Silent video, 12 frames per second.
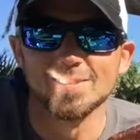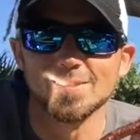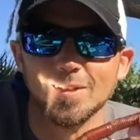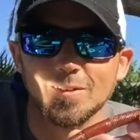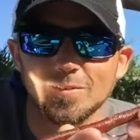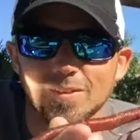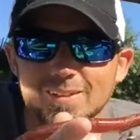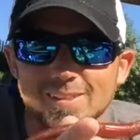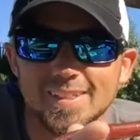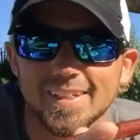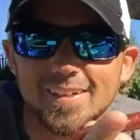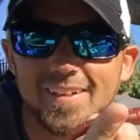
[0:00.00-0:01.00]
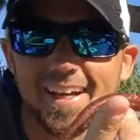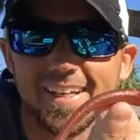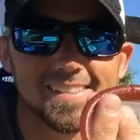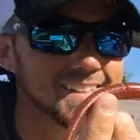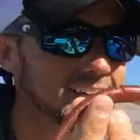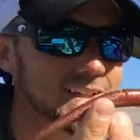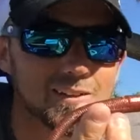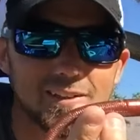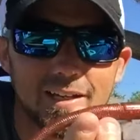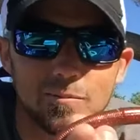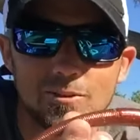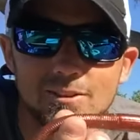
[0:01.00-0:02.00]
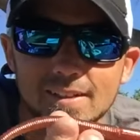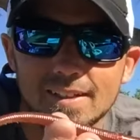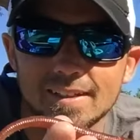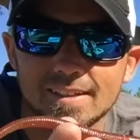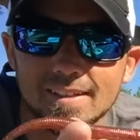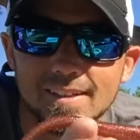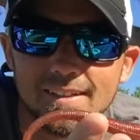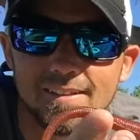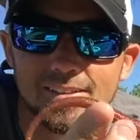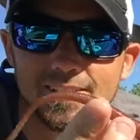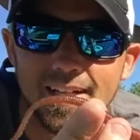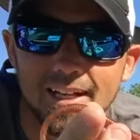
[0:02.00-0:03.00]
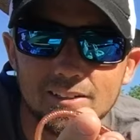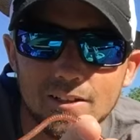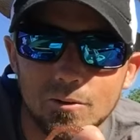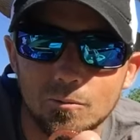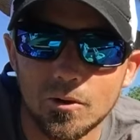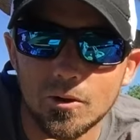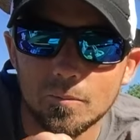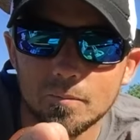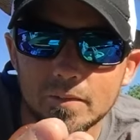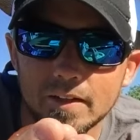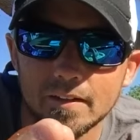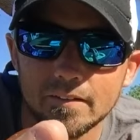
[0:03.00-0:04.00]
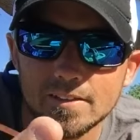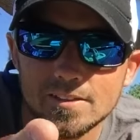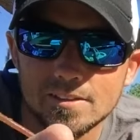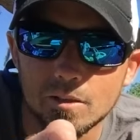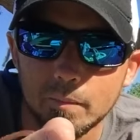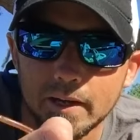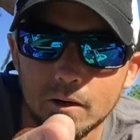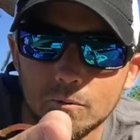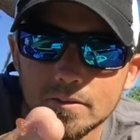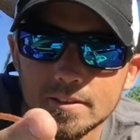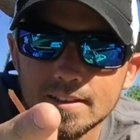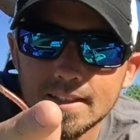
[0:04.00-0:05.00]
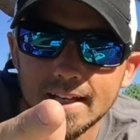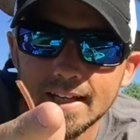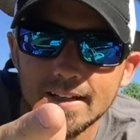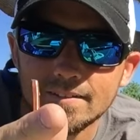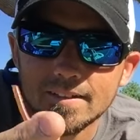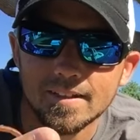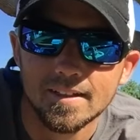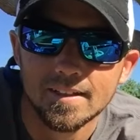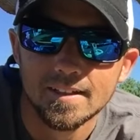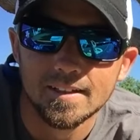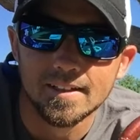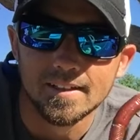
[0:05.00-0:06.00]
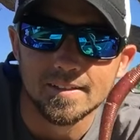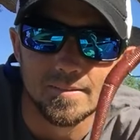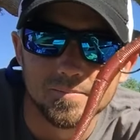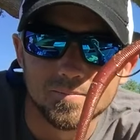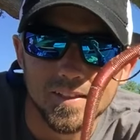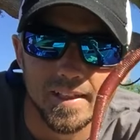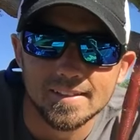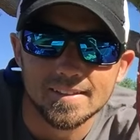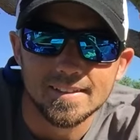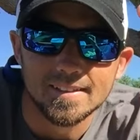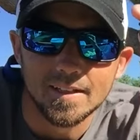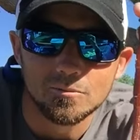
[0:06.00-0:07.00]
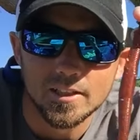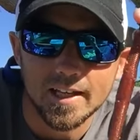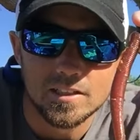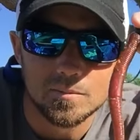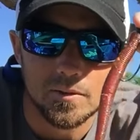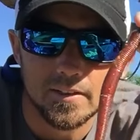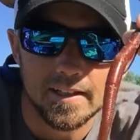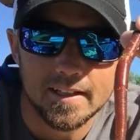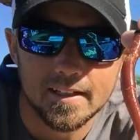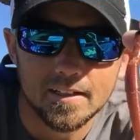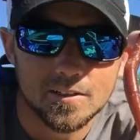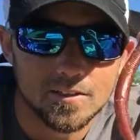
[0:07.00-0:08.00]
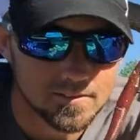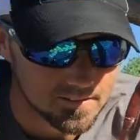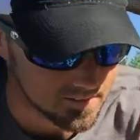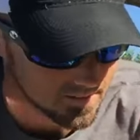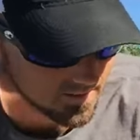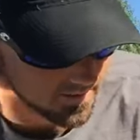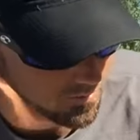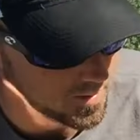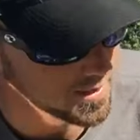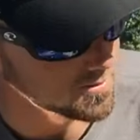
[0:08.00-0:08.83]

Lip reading: So you can see here, guys, I got good neighbors. This tattletale worm, this is the bigger one that they have. I was catching them on that color. Everybody